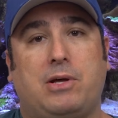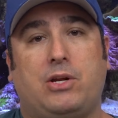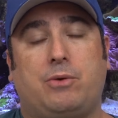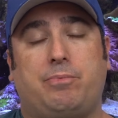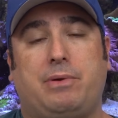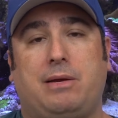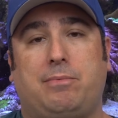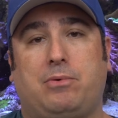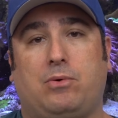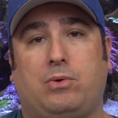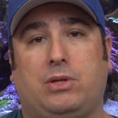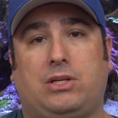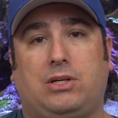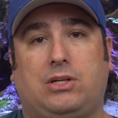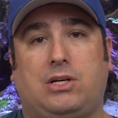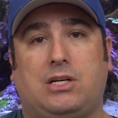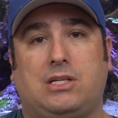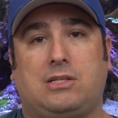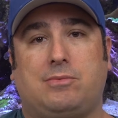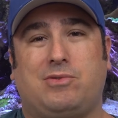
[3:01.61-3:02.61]
other people with their
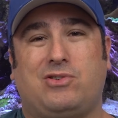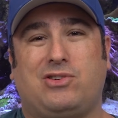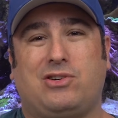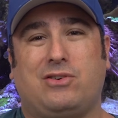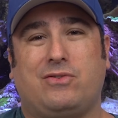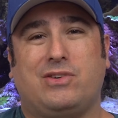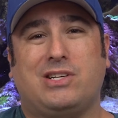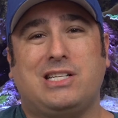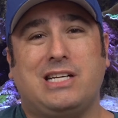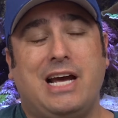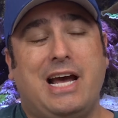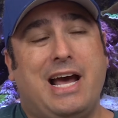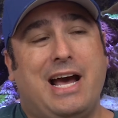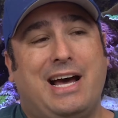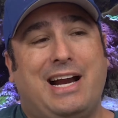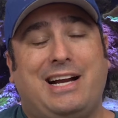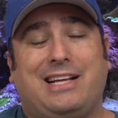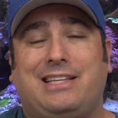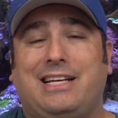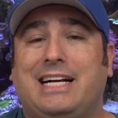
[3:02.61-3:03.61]
customer service,
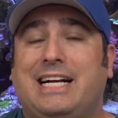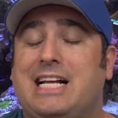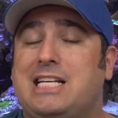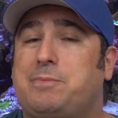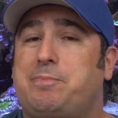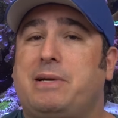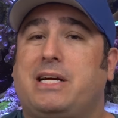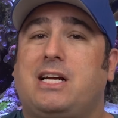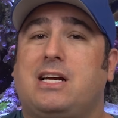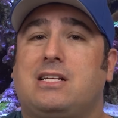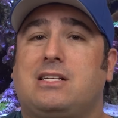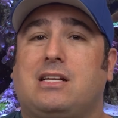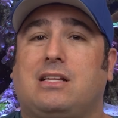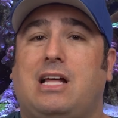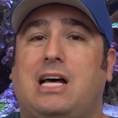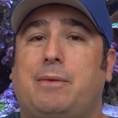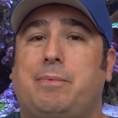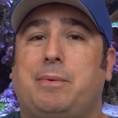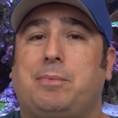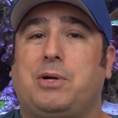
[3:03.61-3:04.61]
and I think that's because a
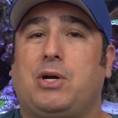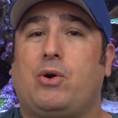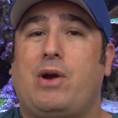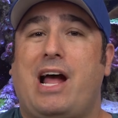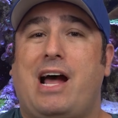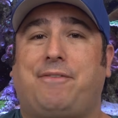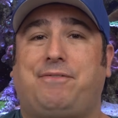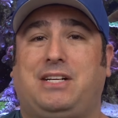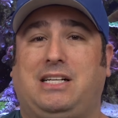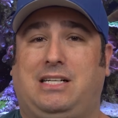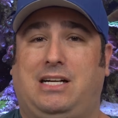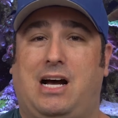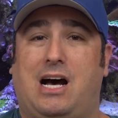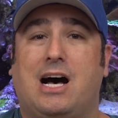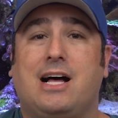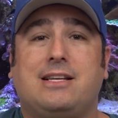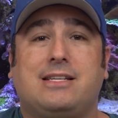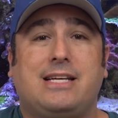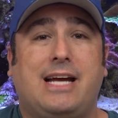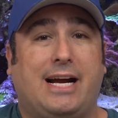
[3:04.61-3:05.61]
lot of people don't have to
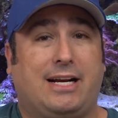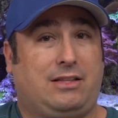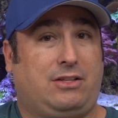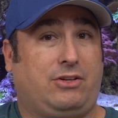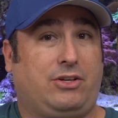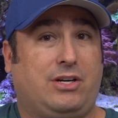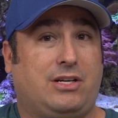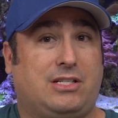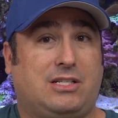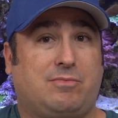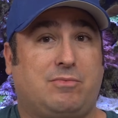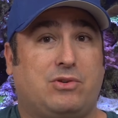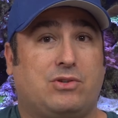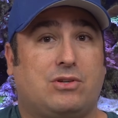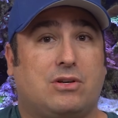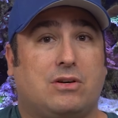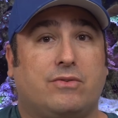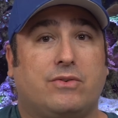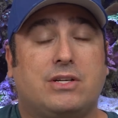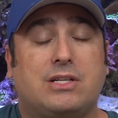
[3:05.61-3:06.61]
contact their customer
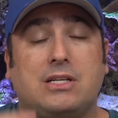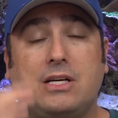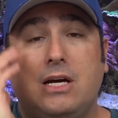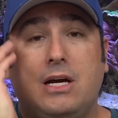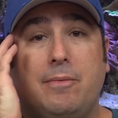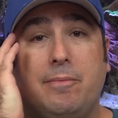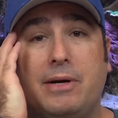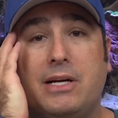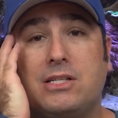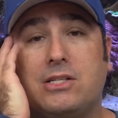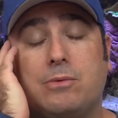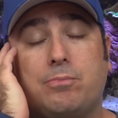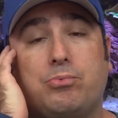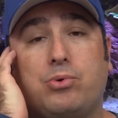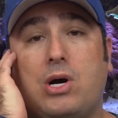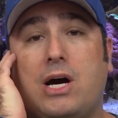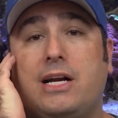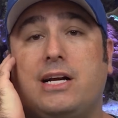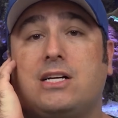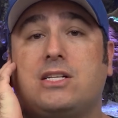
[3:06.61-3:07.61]
service because their
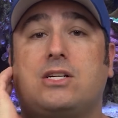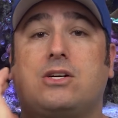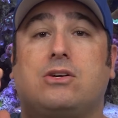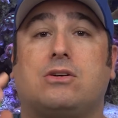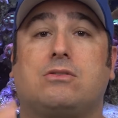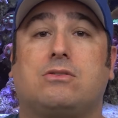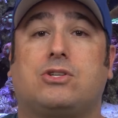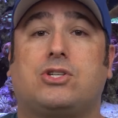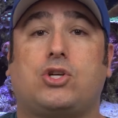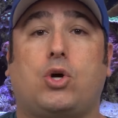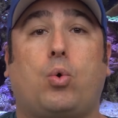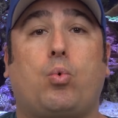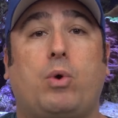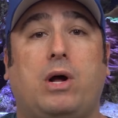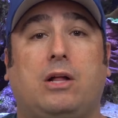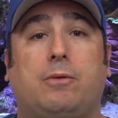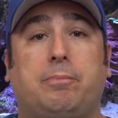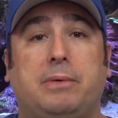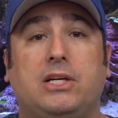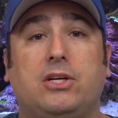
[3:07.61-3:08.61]
products are so
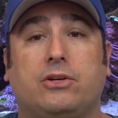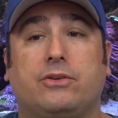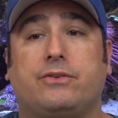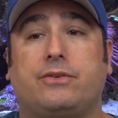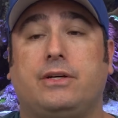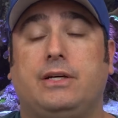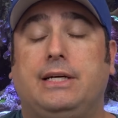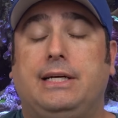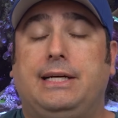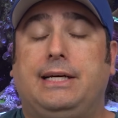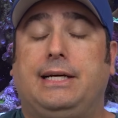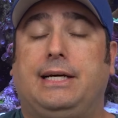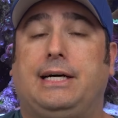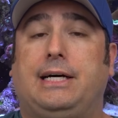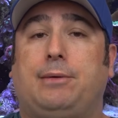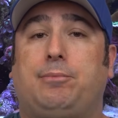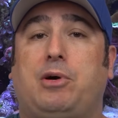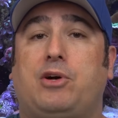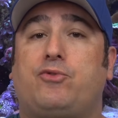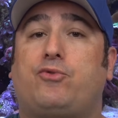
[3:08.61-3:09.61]
well built.
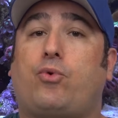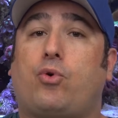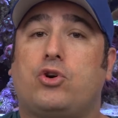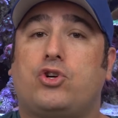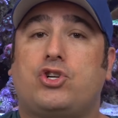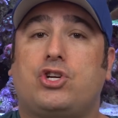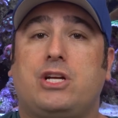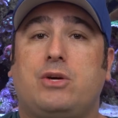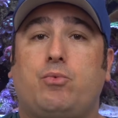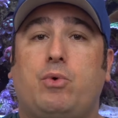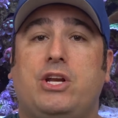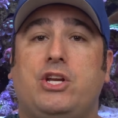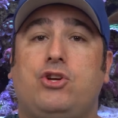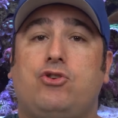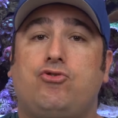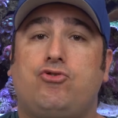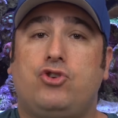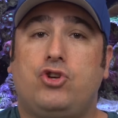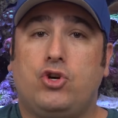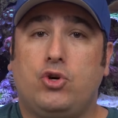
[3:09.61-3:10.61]
Unfortunately, when
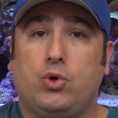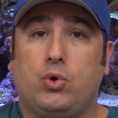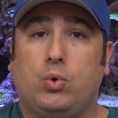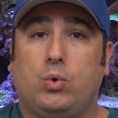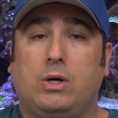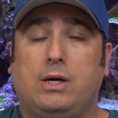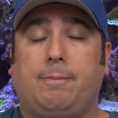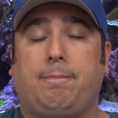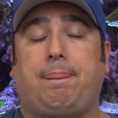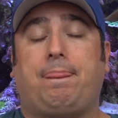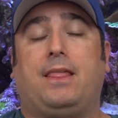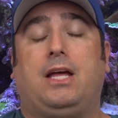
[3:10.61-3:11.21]
you do,